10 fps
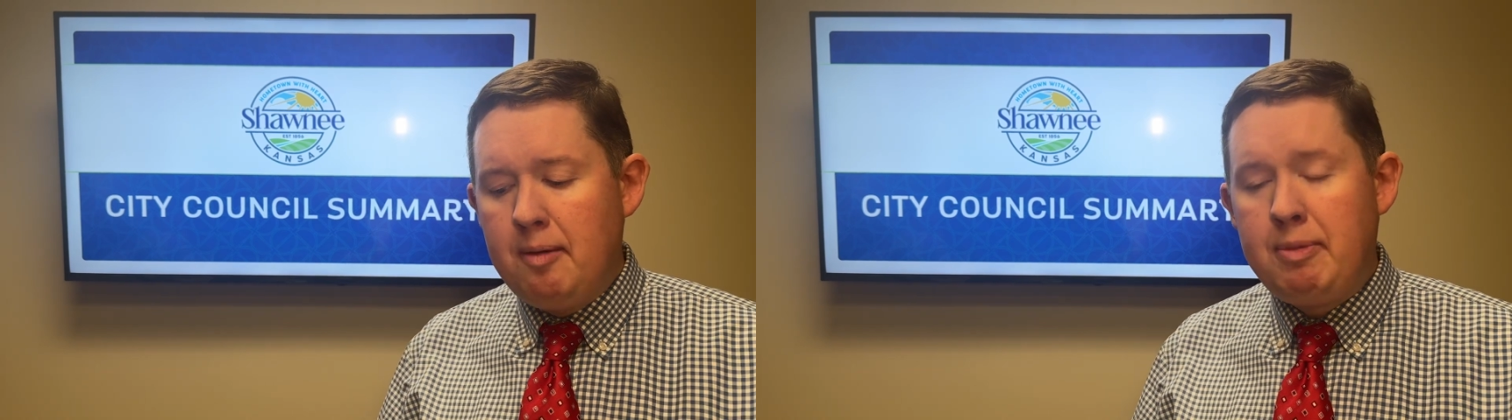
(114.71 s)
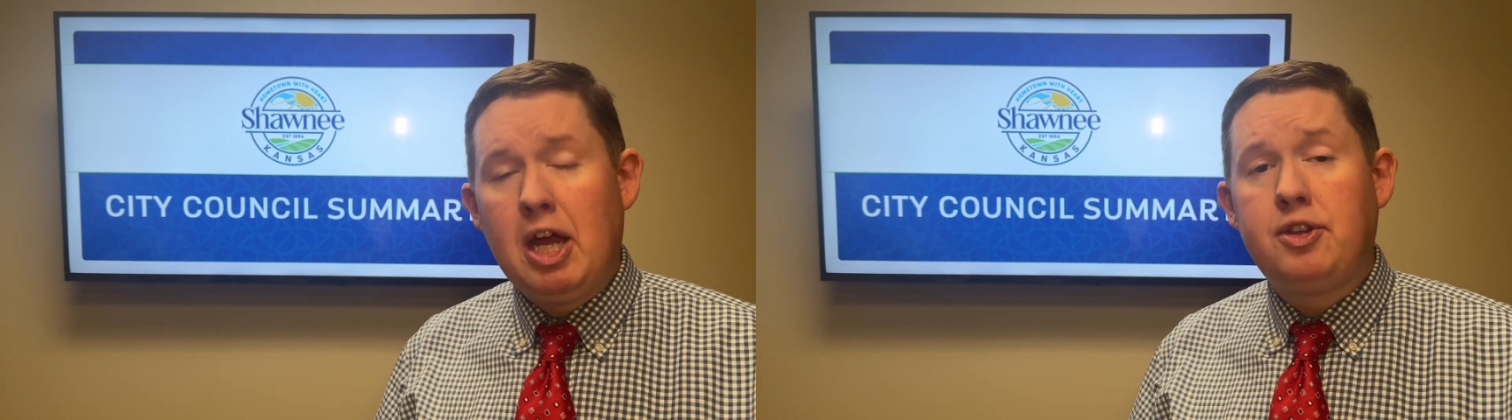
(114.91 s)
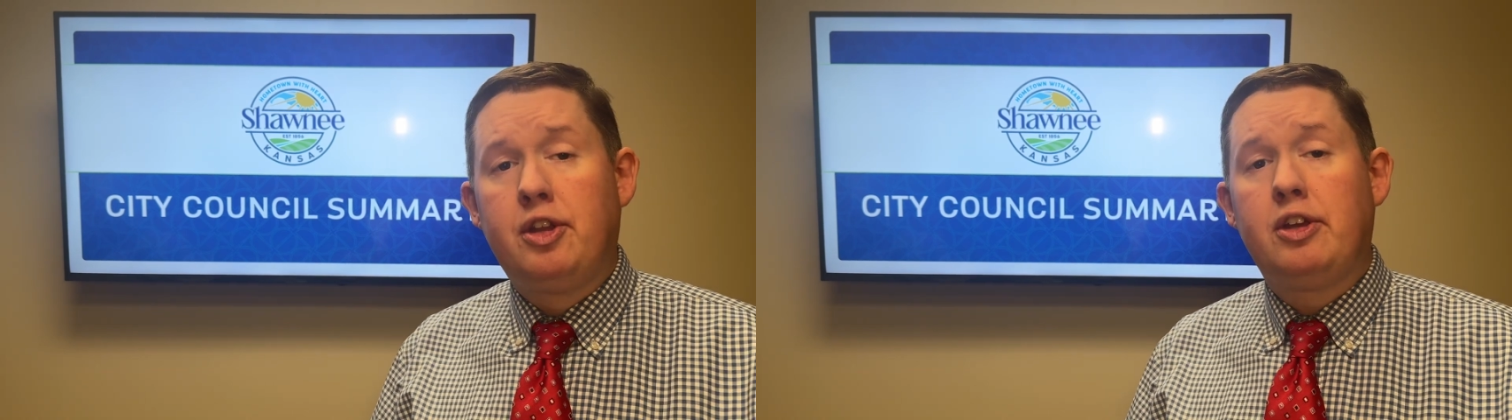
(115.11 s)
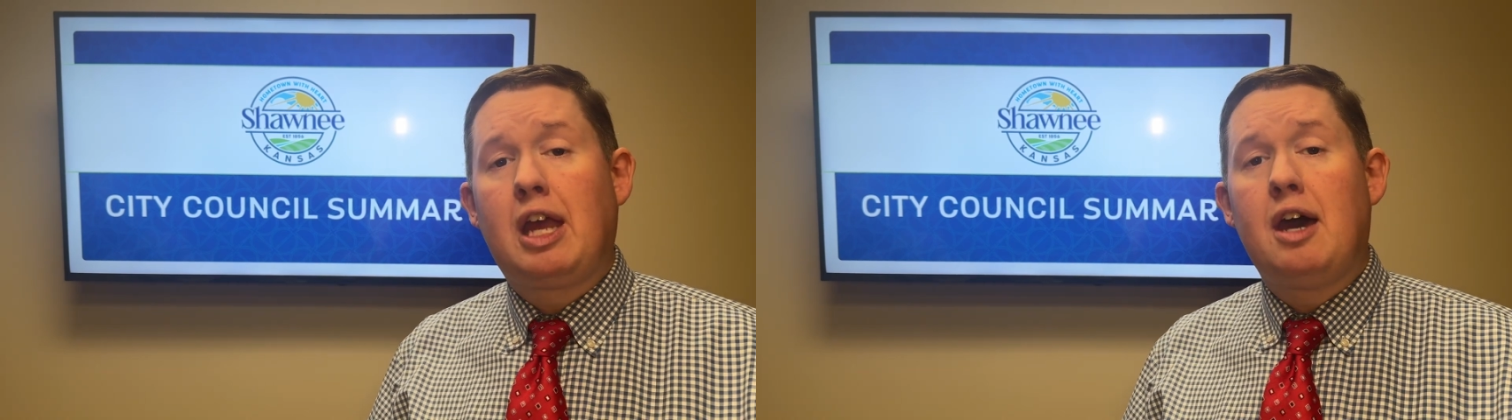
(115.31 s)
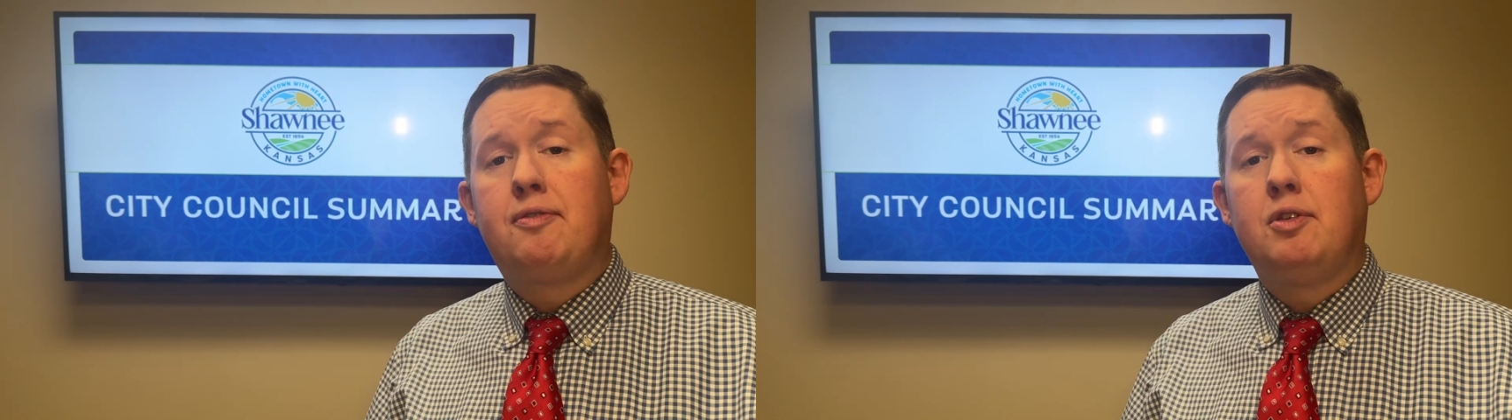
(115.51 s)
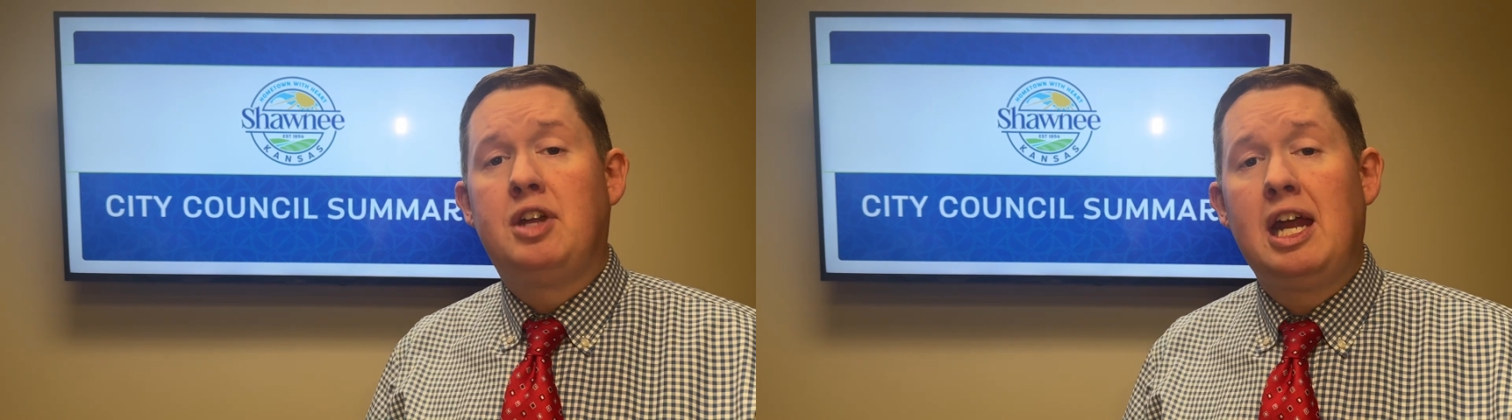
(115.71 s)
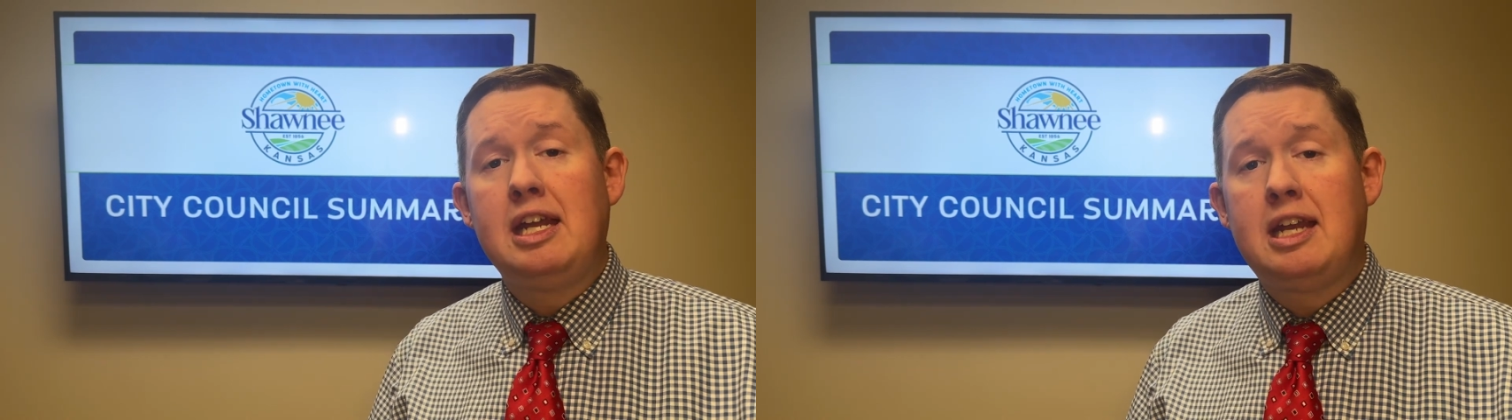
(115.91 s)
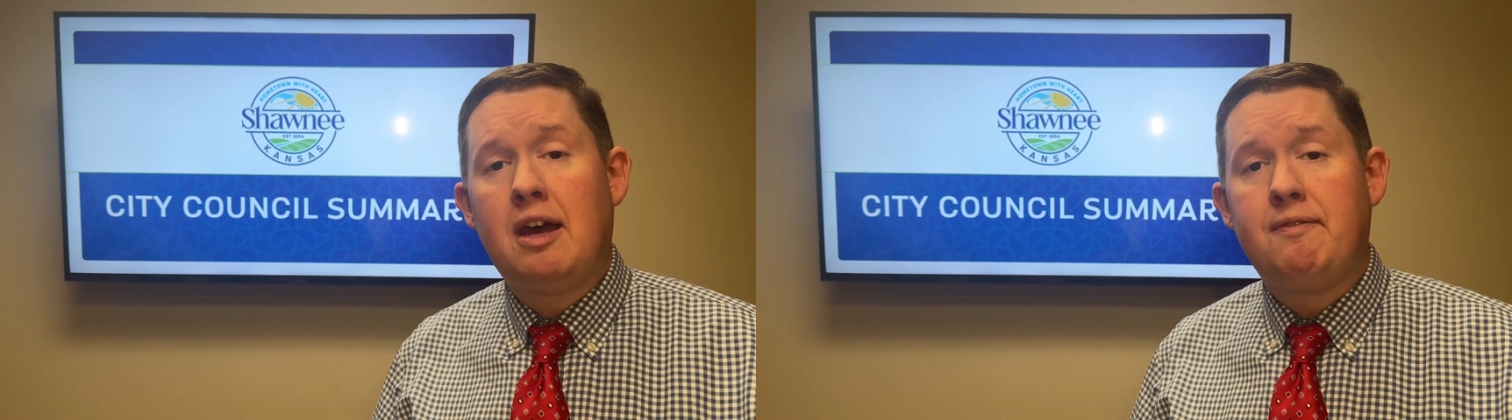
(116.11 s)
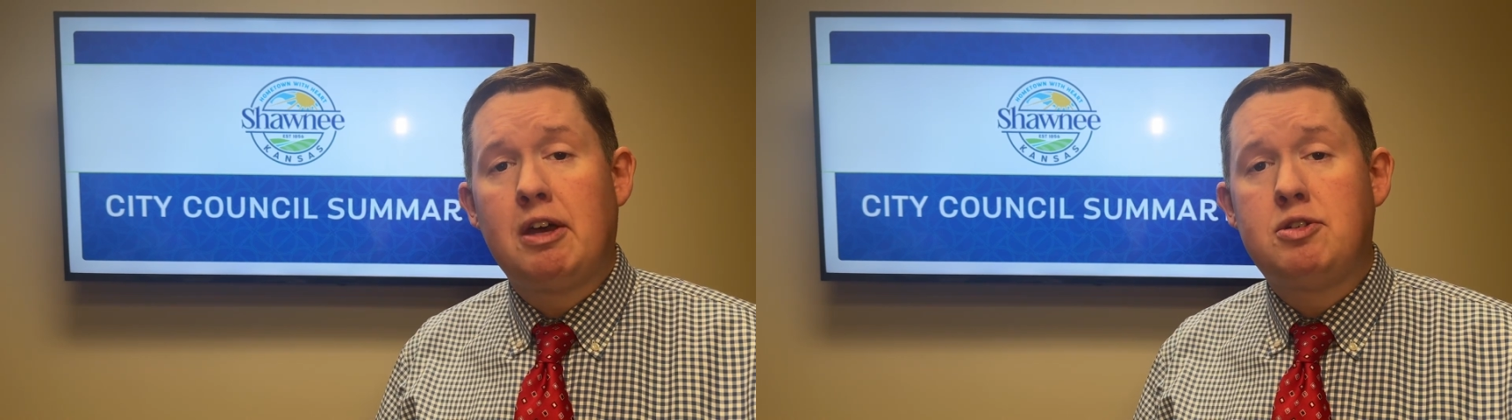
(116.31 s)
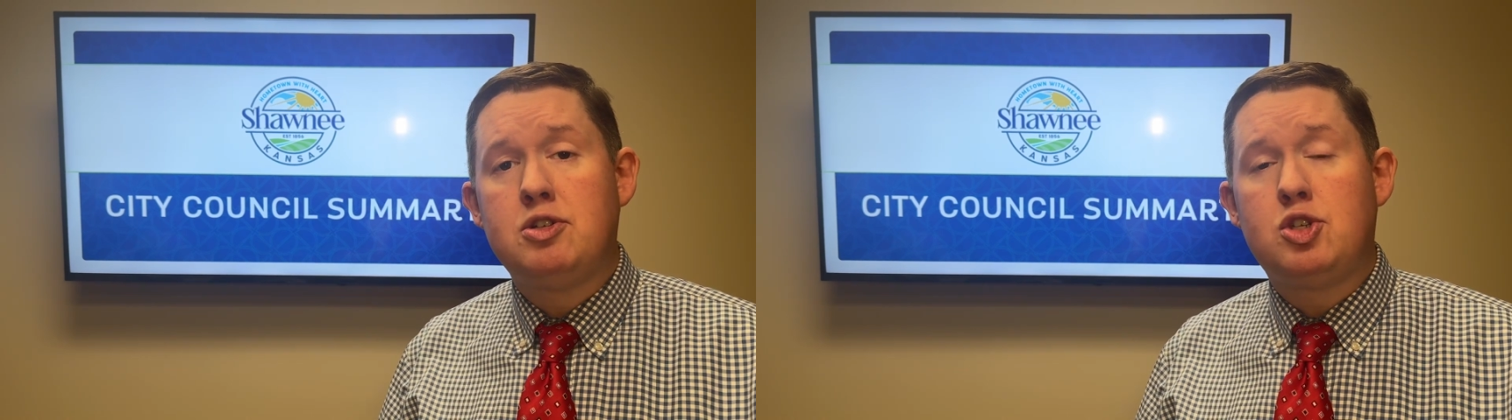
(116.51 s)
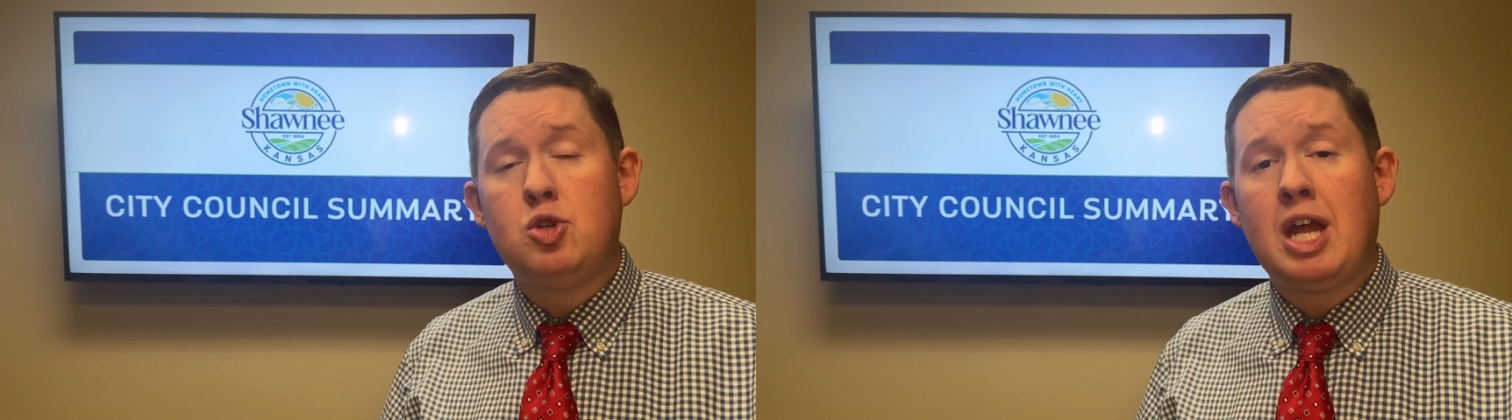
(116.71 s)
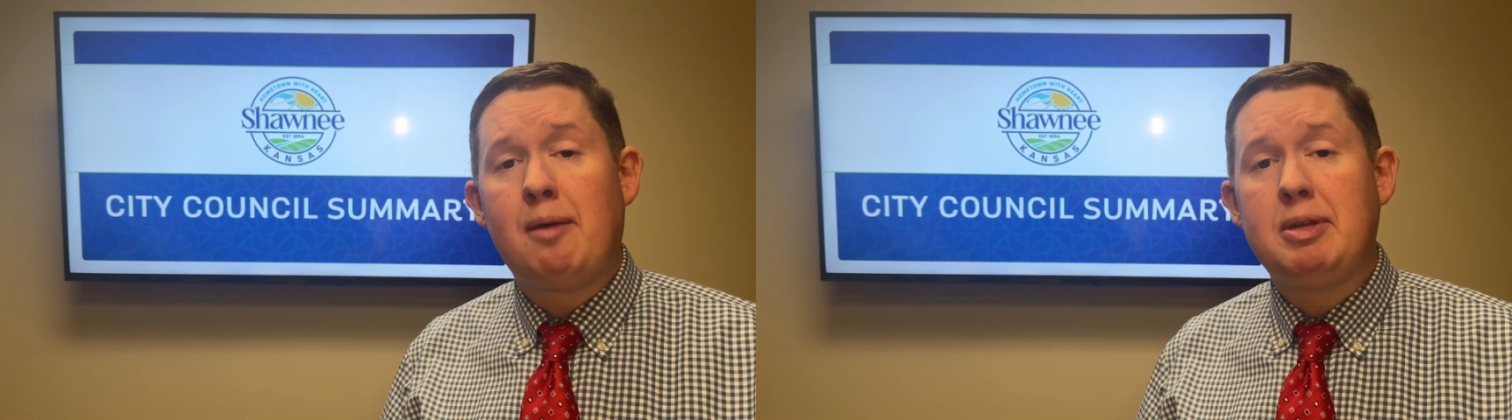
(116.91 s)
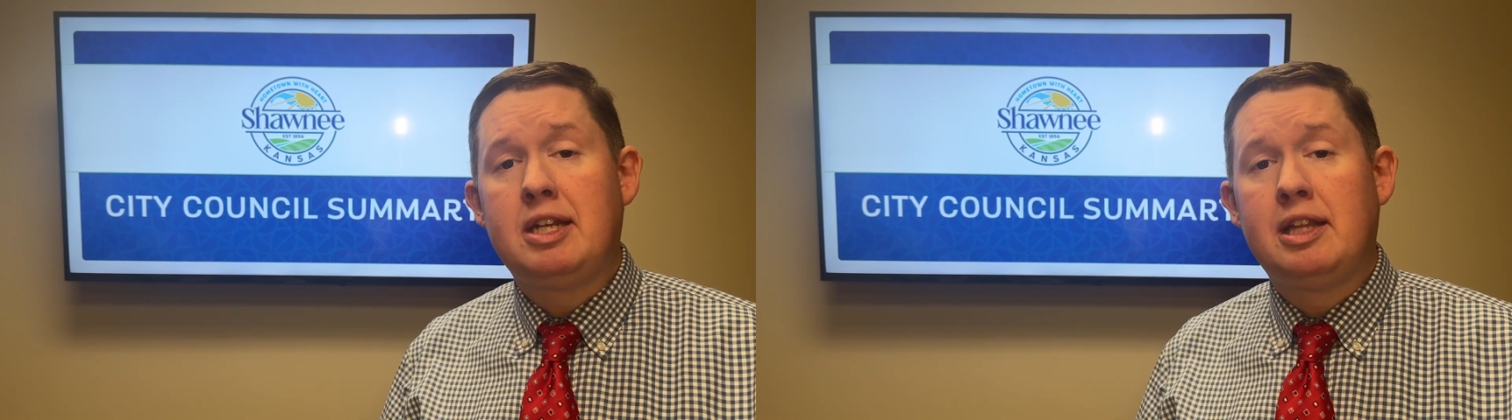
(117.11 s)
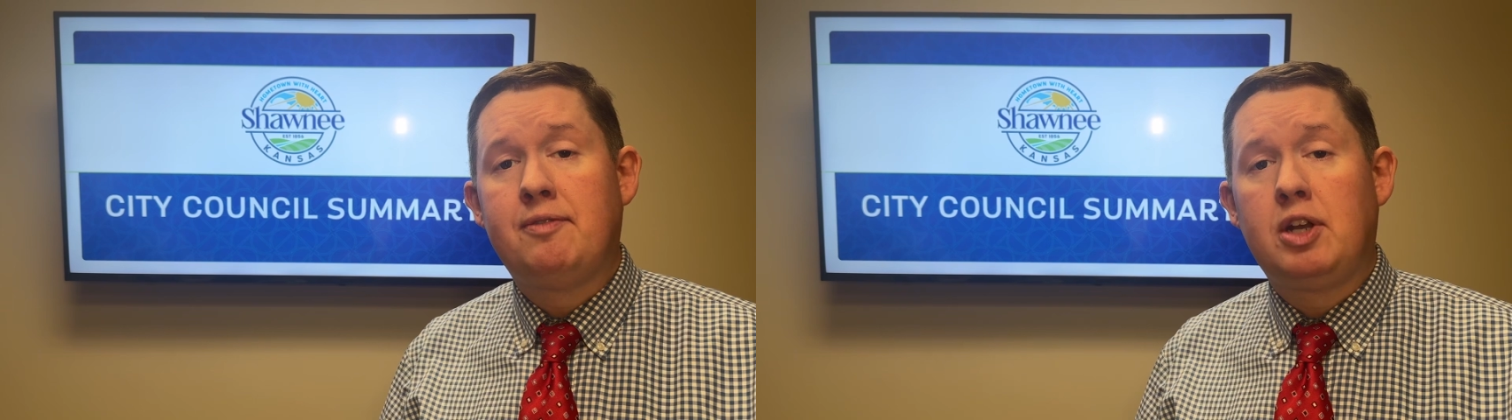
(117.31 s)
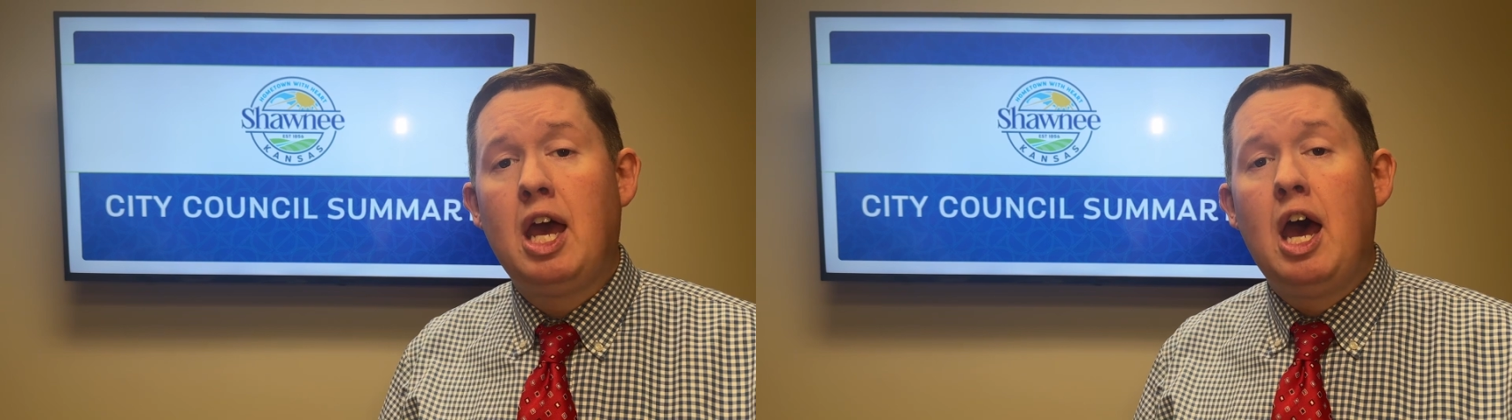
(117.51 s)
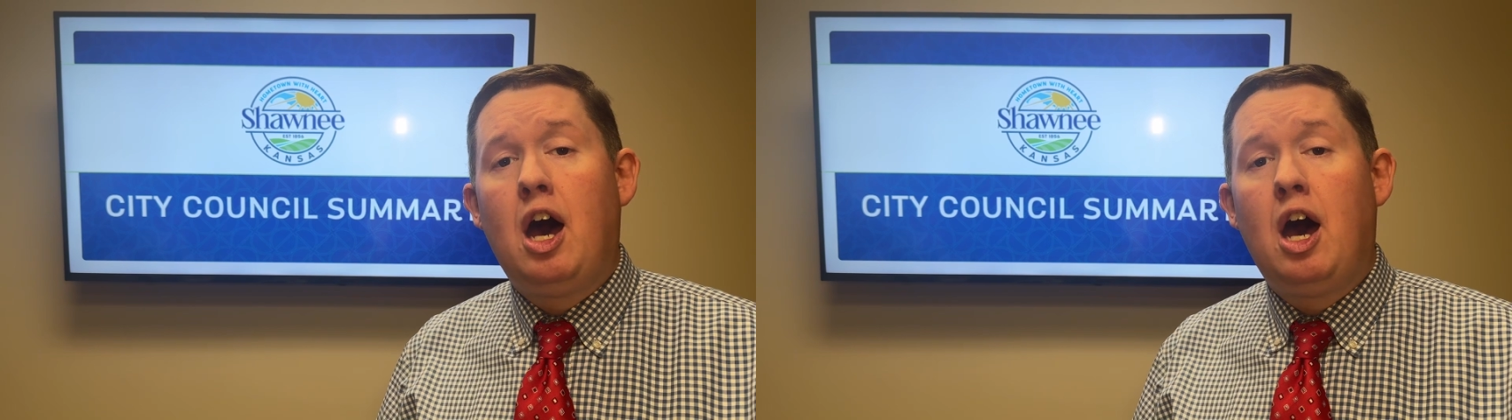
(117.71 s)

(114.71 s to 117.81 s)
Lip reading: Be on the lookout for Tidy Town vouchers to now be delivered